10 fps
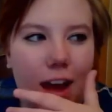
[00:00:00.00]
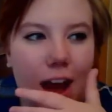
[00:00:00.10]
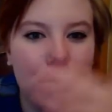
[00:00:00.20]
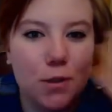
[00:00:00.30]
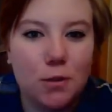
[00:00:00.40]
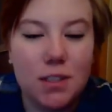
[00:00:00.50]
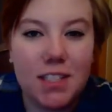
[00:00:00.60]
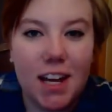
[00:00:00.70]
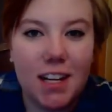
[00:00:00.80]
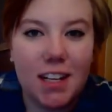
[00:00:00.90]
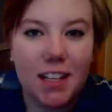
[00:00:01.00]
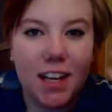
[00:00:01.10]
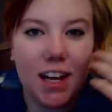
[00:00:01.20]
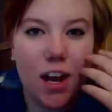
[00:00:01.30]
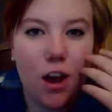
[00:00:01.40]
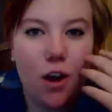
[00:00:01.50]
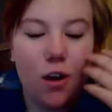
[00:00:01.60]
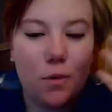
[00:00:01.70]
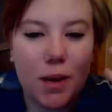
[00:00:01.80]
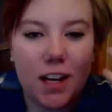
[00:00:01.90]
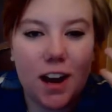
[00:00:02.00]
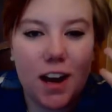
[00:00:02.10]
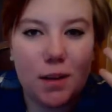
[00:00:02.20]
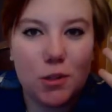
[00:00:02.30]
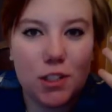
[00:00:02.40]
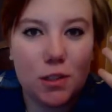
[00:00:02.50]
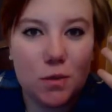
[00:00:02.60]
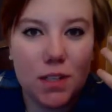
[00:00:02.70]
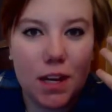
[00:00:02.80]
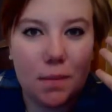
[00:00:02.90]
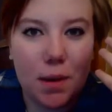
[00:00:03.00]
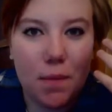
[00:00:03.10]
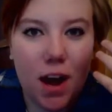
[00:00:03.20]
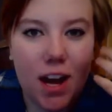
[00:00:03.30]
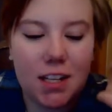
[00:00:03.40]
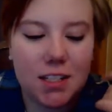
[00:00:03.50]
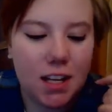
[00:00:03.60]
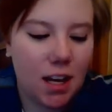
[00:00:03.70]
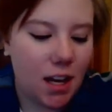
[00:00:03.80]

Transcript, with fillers: absolute insanity, like, oh my God, I'm just losing my mind.